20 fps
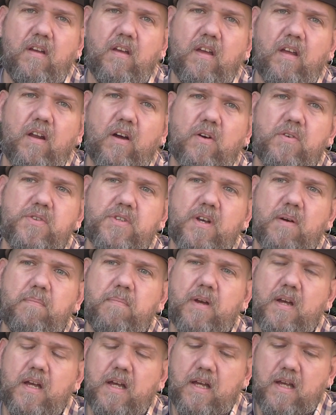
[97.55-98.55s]
You know,
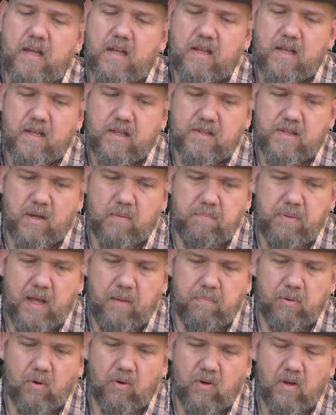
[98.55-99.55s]
some
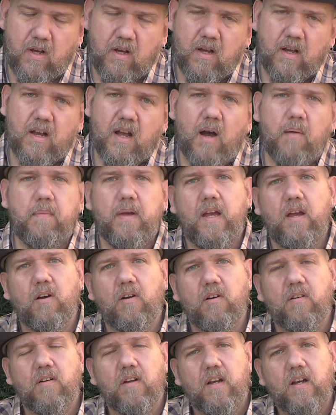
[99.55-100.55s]
people come
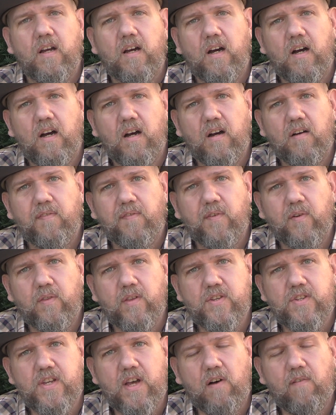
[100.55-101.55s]
here for
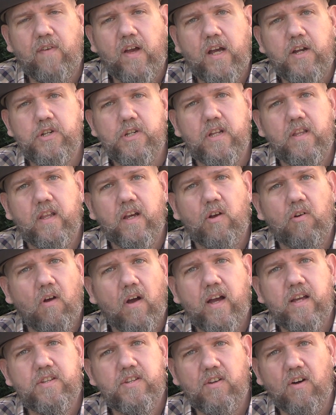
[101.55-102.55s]
the salvation that
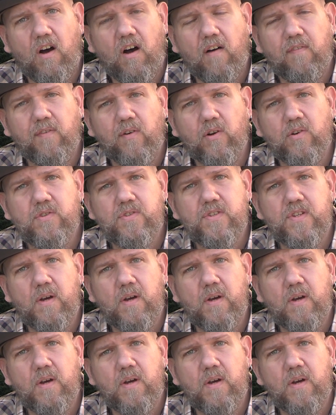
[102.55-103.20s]
Christ offers.